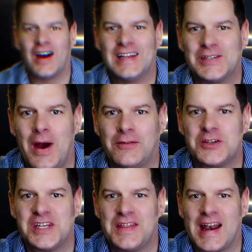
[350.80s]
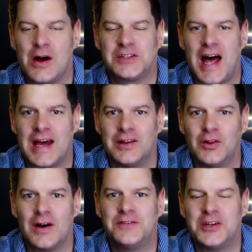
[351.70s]
right, so after seeing that house, I'd
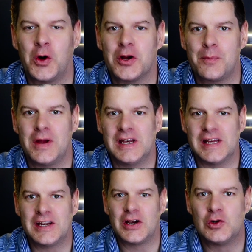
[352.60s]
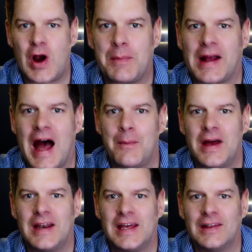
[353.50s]
love to know your opinion. Drop a
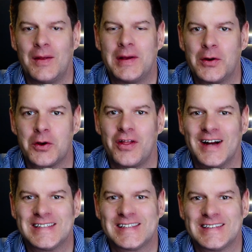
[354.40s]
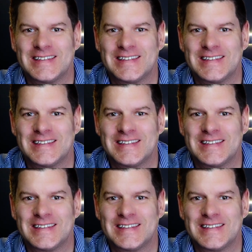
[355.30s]
comment and let me know your thoughts.